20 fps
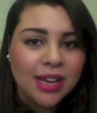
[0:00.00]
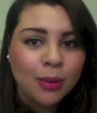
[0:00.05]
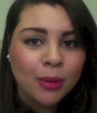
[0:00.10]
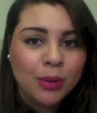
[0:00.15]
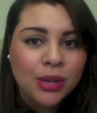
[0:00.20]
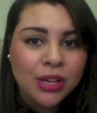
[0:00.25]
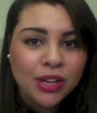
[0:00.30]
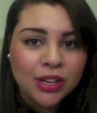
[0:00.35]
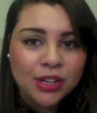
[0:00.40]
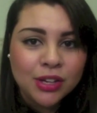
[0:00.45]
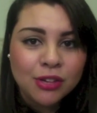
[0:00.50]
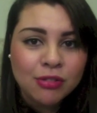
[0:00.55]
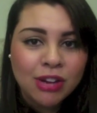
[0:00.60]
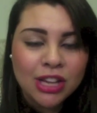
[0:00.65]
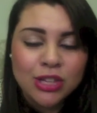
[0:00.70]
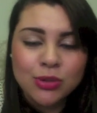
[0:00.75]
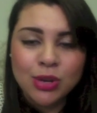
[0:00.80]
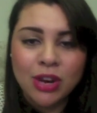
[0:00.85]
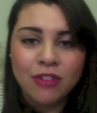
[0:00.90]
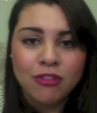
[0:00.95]
When are you going to
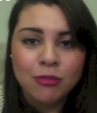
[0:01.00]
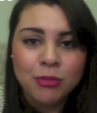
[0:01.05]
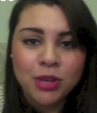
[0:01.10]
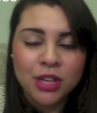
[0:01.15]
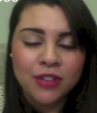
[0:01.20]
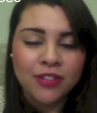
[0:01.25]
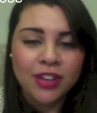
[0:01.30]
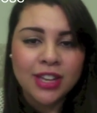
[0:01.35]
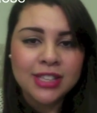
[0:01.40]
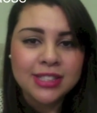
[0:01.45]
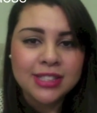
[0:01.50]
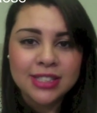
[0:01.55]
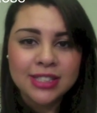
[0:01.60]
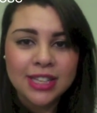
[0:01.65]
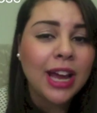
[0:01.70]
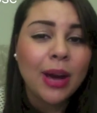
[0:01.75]
graduate from university?